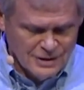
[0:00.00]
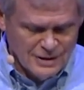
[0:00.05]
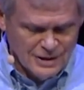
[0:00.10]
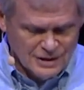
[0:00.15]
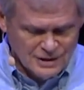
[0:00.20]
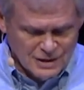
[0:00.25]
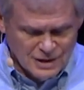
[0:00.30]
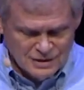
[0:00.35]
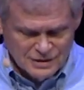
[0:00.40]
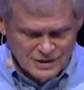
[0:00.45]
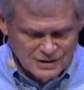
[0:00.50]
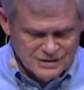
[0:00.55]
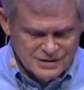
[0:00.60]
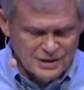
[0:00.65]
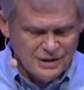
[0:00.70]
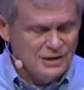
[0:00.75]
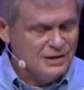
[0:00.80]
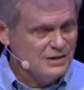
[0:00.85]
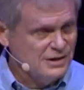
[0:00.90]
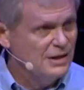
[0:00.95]
And God can
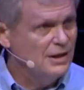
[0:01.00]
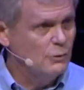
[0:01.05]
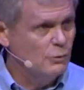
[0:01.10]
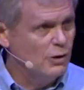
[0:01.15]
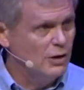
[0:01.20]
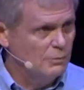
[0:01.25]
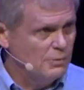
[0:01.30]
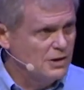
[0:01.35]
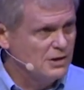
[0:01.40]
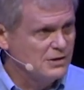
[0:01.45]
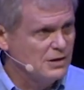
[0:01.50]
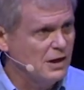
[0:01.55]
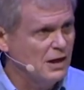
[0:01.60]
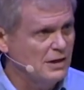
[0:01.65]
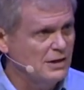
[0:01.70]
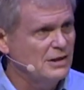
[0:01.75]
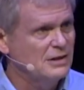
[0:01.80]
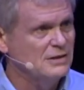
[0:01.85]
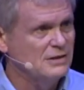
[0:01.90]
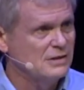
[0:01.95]
seek us anywhere because
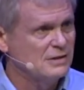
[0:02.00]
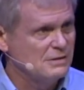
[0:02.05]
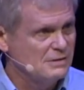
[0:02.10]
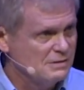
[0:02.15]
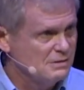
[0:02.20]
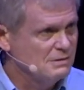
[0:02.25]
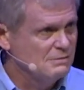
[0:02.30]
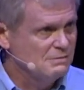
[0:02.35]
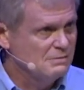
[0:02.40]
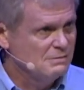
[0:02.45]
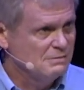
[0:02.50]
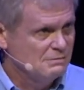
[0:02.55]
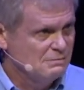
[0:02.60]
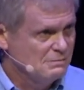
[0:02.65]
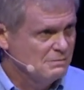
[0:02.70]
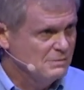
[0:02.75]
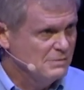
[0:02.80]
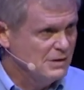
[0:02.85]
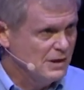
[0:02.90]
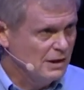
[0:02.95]
God is
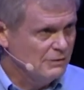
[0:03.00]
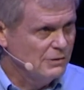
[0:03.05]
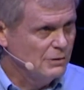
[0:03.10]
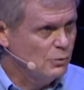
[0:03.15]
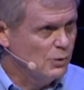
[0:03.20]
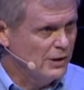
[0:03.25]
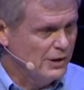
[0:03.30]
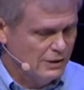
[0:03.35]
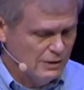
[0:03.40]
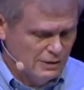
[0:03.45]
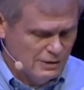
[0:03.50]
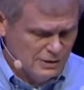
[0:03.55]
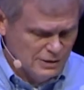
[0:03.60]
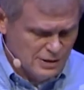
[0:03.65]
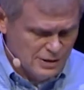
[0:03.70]
everywhere.